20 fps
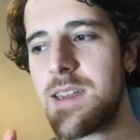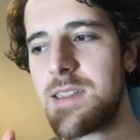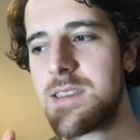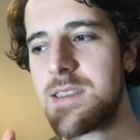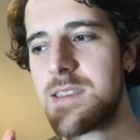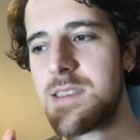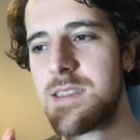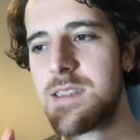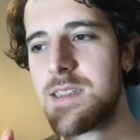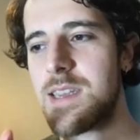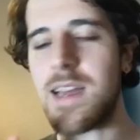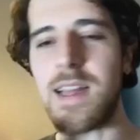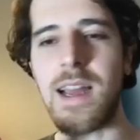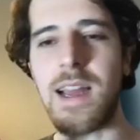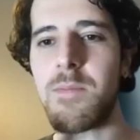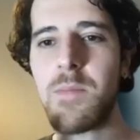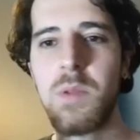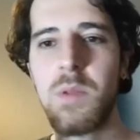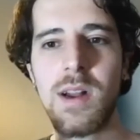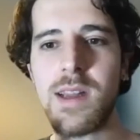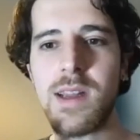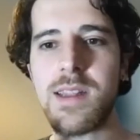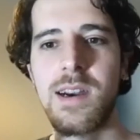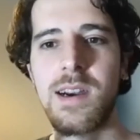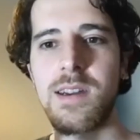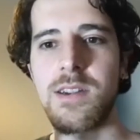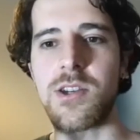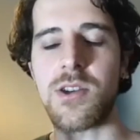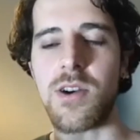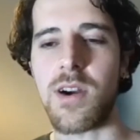it's, yeah, I'm not
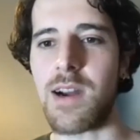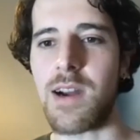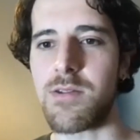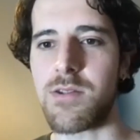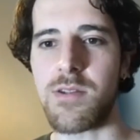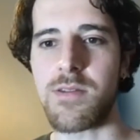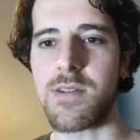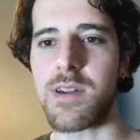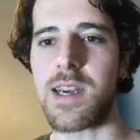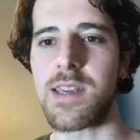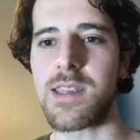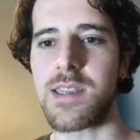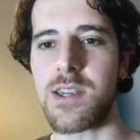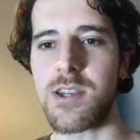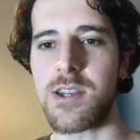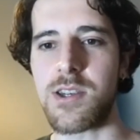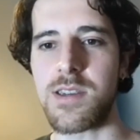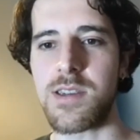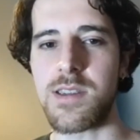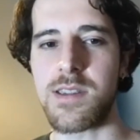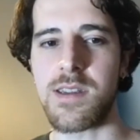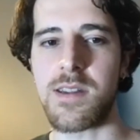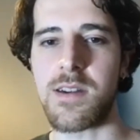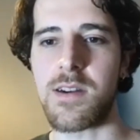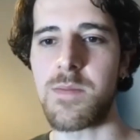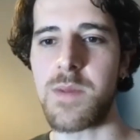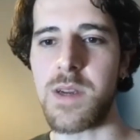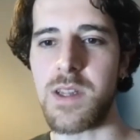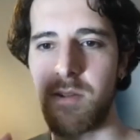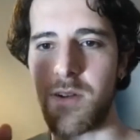entirely sure how tokenization is
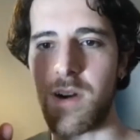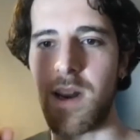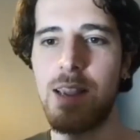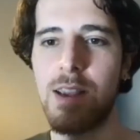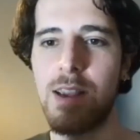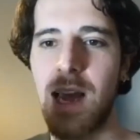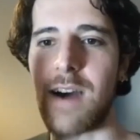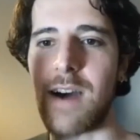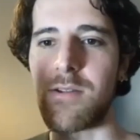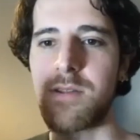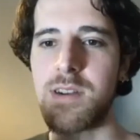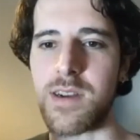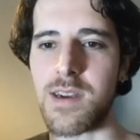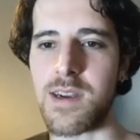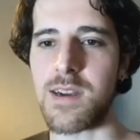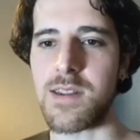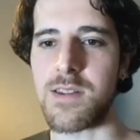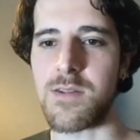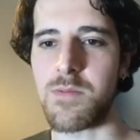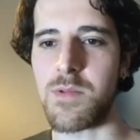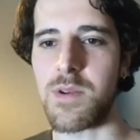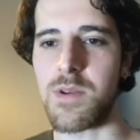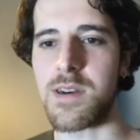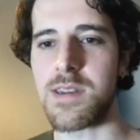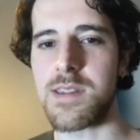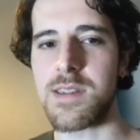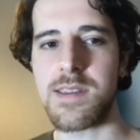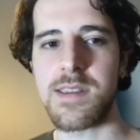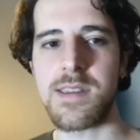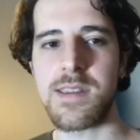determined or like how to cut
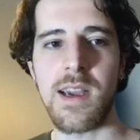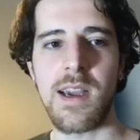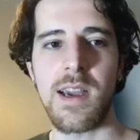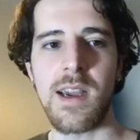words.